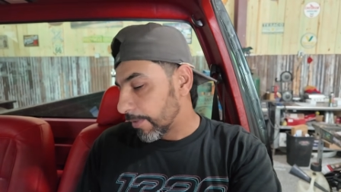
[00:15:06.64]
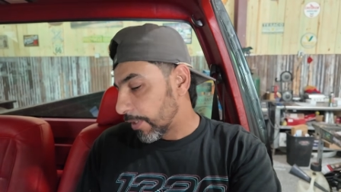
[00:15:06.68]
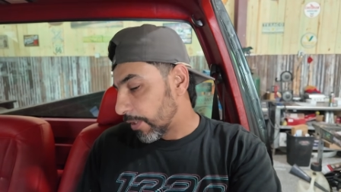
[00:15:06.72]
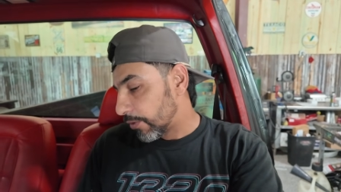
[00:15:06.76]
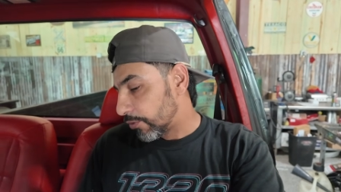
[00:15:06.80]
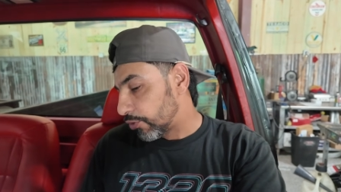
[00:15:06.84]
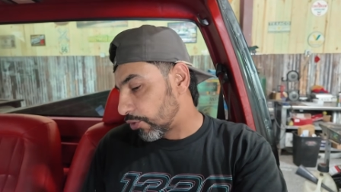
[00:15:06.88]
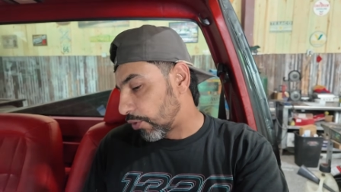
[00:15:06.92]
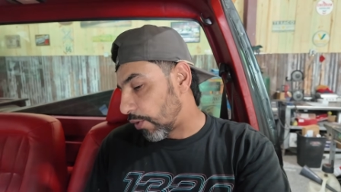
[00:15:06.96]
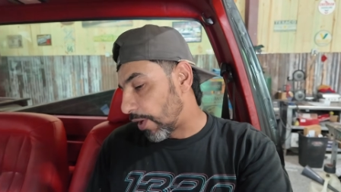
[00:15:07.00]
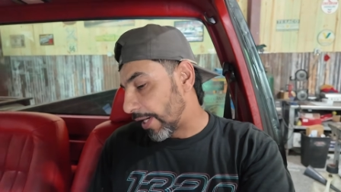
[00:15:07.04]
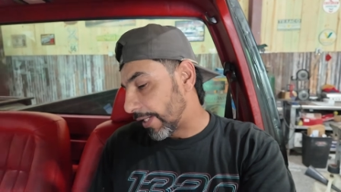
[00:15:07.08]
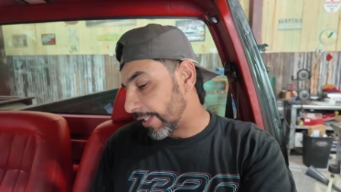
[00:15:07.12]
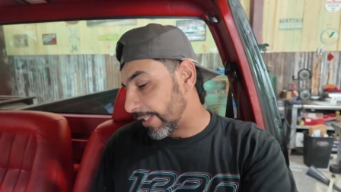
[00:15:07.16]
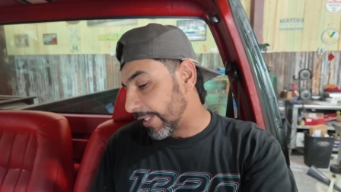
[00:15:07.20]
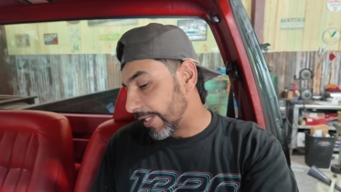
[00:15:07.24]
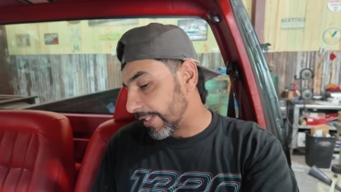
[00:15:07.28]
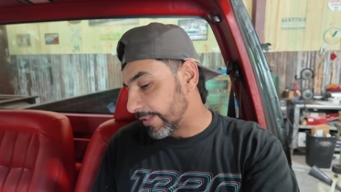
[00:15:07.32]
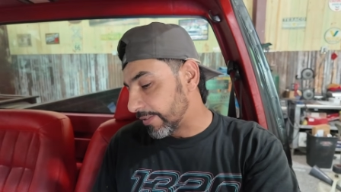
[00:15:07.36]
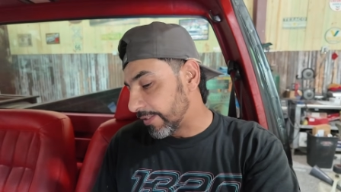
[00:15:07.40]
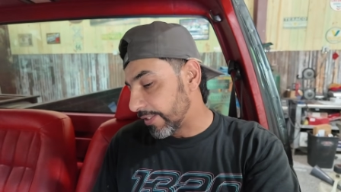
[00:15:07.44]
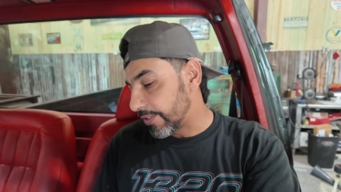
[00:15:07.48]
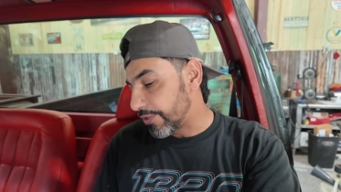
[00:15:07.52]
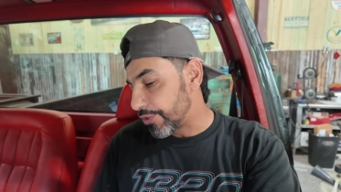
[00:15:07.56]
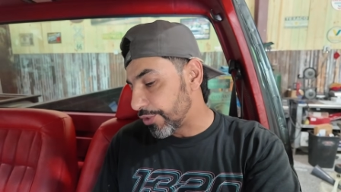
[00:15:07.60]
So I
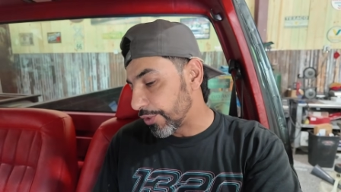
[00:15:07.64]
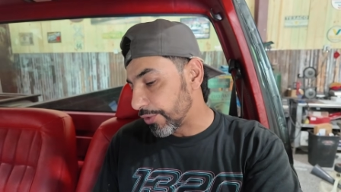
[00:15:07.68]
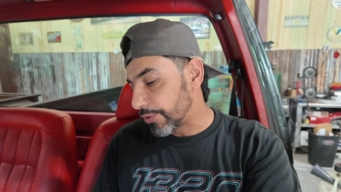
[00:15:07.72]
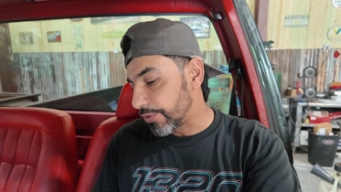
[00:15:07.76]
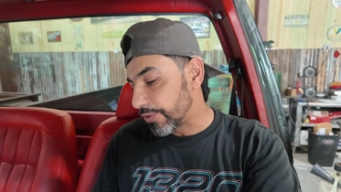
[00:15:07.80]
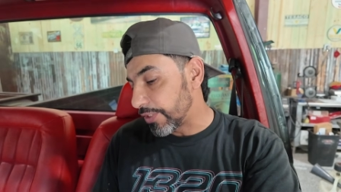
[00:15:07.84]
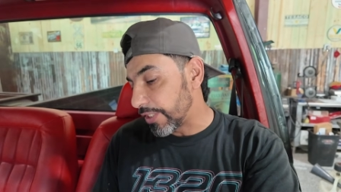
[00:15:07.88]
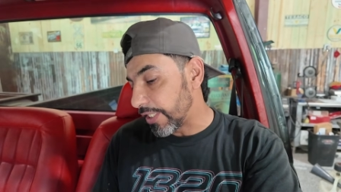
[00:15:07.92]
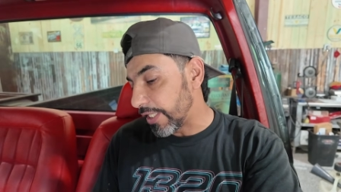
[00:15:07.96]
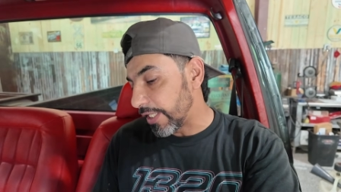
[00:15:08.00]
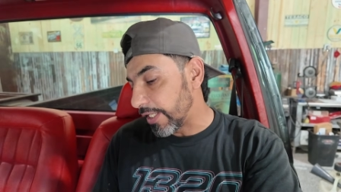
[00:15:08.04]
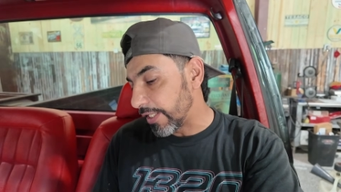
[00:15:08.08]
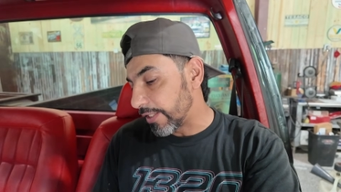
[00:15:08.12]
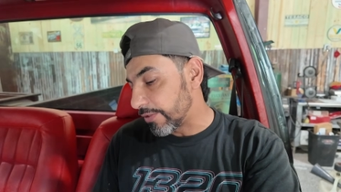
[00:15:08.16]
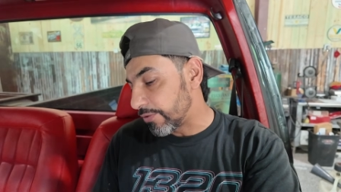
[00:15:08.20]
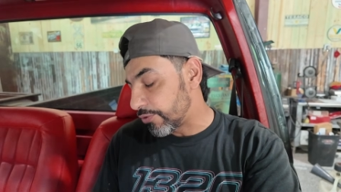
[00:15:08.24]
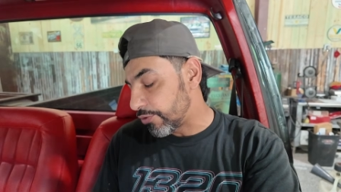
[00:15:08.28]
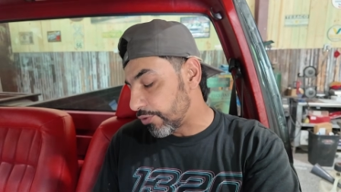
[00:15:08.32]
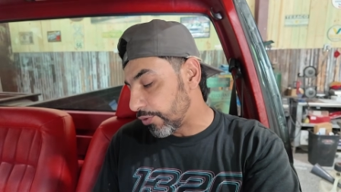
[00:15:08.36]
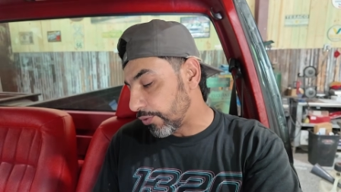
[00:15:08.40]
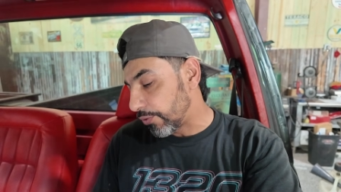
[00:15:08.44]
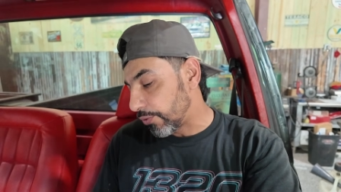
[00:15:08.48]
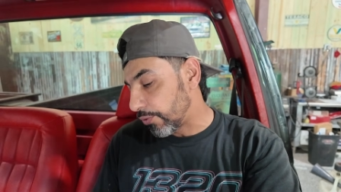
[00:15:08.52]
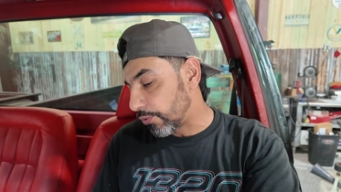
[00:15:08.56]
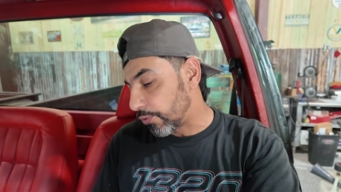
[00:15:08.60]
guess it just needed
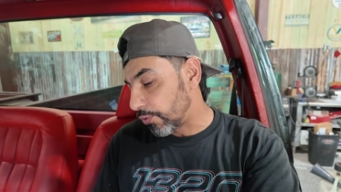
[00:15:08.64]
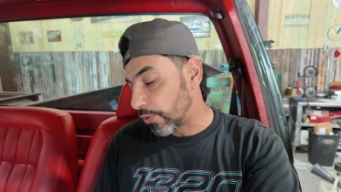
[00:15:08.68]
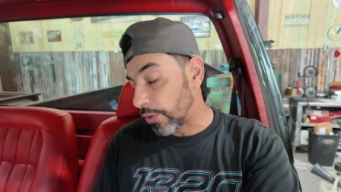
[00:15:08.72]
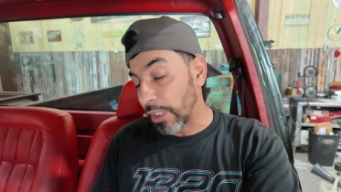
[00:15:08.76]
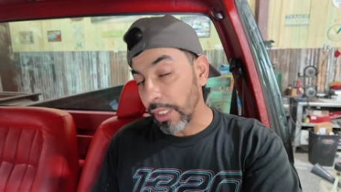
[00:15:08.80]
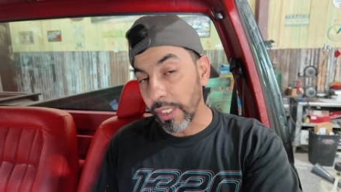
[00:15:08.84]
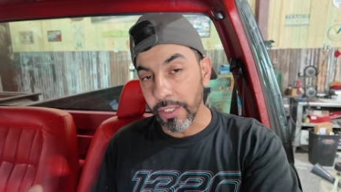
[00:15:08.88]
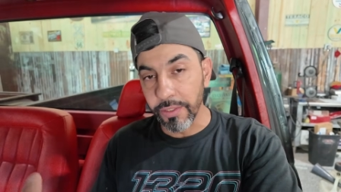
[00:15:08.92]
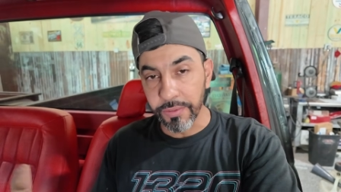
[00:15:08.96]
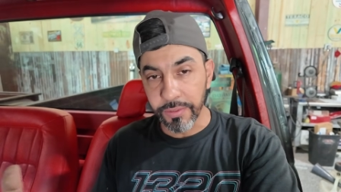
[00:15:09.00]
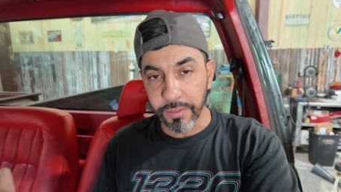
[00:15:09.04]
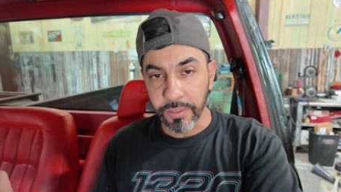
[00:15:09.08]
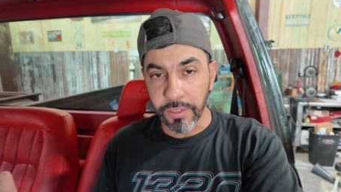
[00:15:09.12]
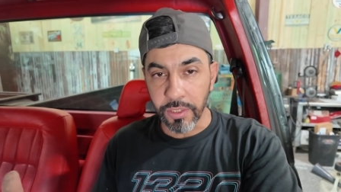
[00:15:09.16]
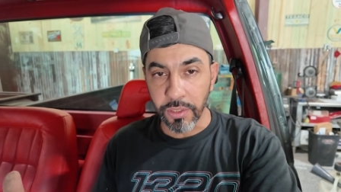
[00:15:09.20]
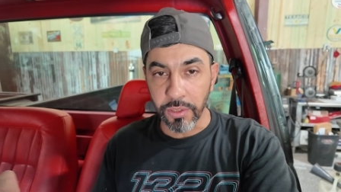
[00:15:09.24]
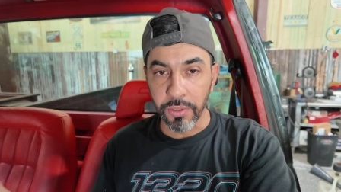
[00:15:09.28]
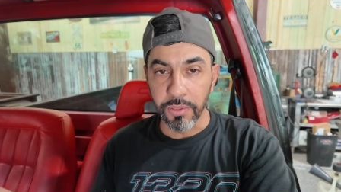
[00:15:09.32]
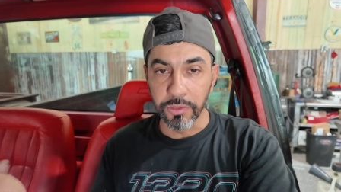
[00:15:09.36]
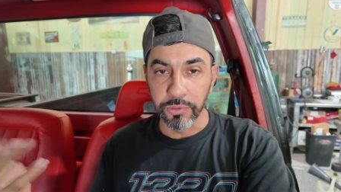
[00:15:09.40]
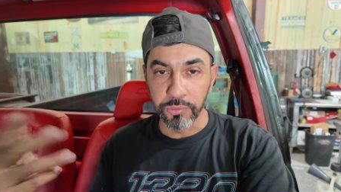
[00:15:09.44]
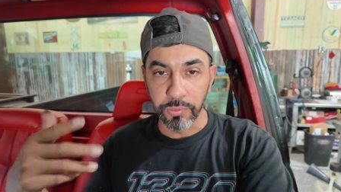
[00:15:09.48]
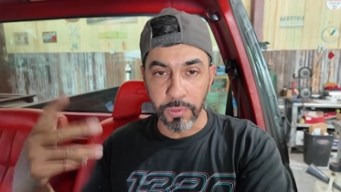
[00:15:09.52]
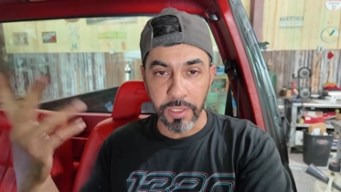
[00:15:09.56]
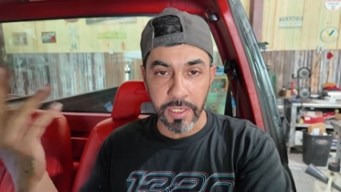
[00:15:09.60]
to clear the
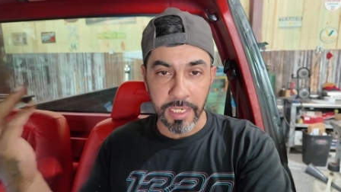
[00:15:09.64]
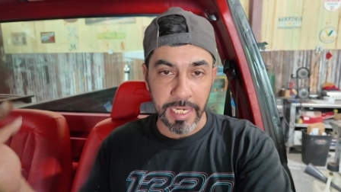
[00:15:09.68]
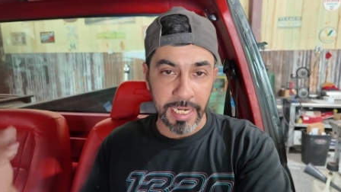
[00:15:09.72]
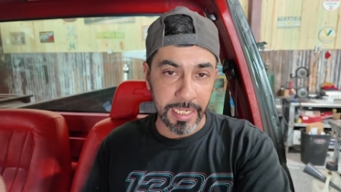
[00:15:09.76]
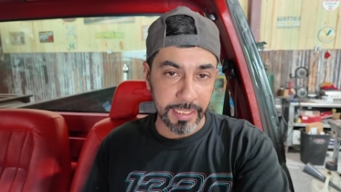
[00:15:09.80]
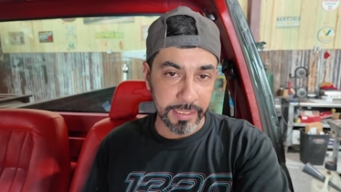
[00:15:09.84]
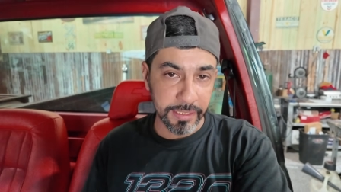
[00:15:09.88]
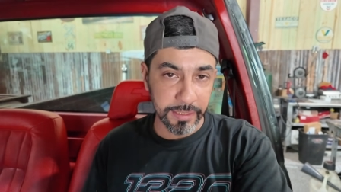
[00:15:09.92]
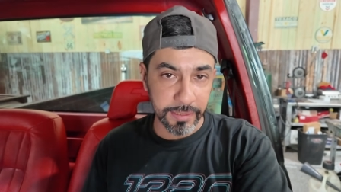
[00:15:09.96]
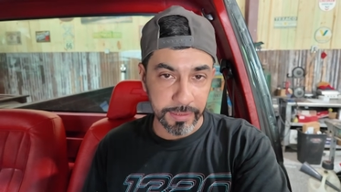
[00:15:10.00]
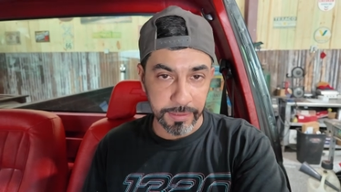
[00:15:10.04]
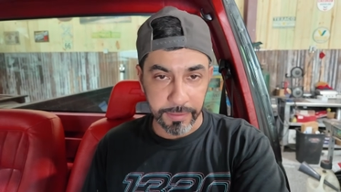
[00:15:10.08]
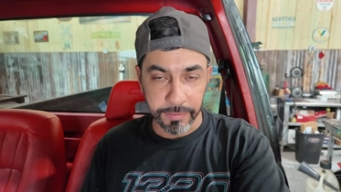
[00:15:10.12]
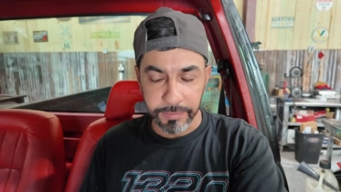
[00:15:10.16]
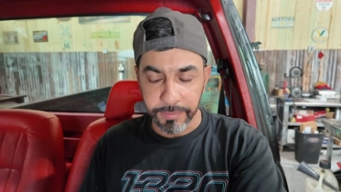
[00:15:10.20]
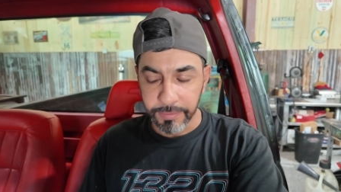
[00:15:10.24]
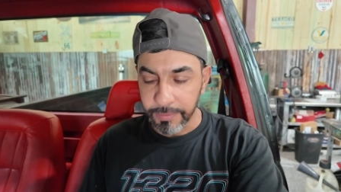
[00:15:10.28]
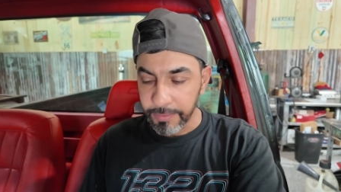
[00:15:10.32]
codes while I had the